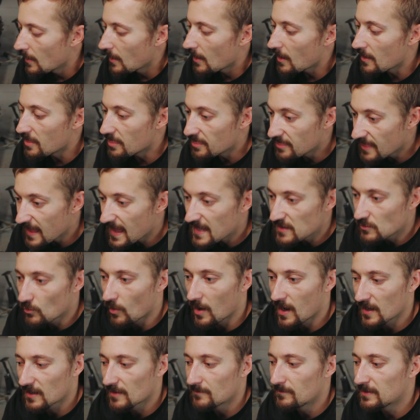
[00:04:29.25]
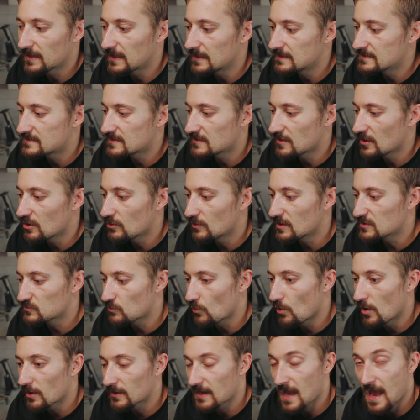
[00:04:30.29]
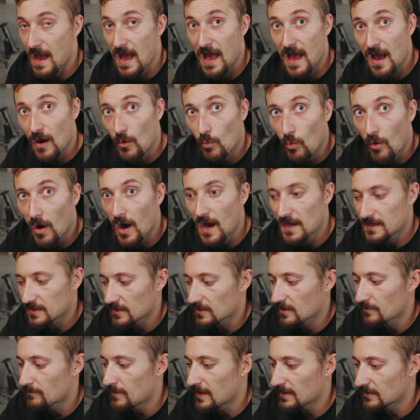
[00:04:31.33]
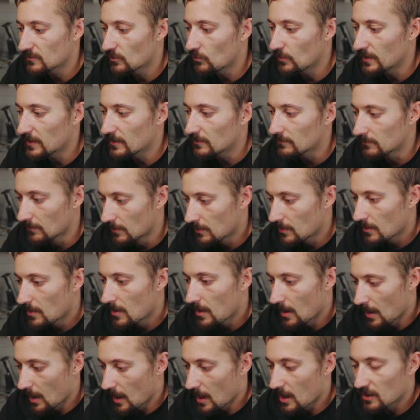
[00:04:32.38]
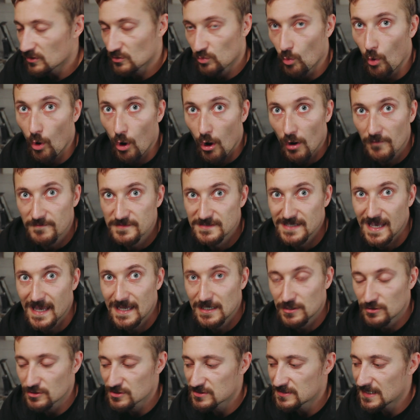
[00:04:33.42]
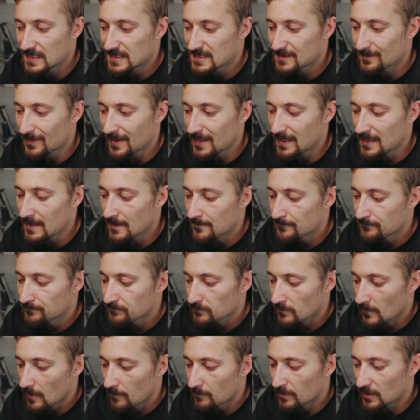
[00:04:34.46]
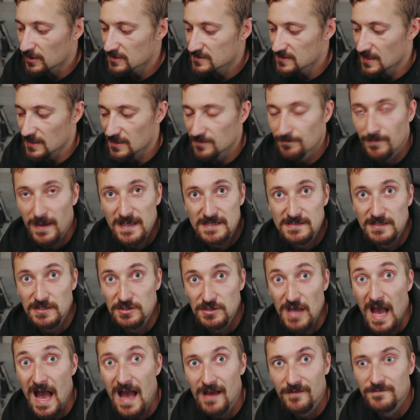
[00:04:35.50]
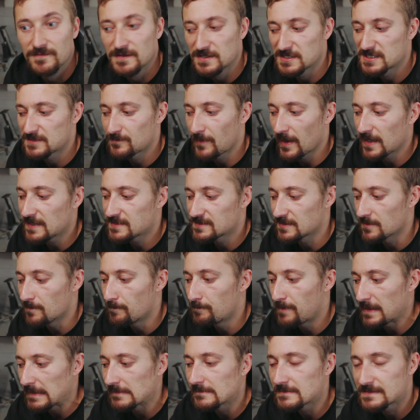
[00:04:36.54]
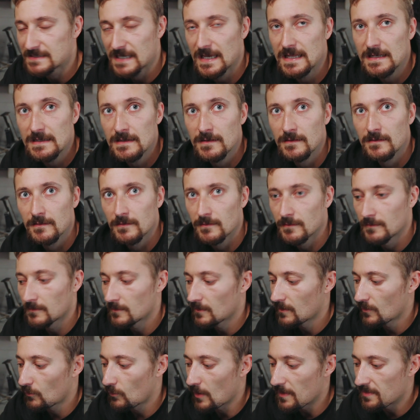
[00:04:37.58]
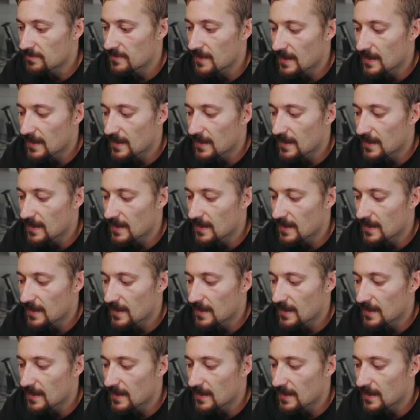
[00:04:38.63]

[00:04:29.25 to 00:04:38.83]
And then what I can begin to do is work out how wide I can make the wheel and what offset it does need to be, because I can basically have this spacer built in when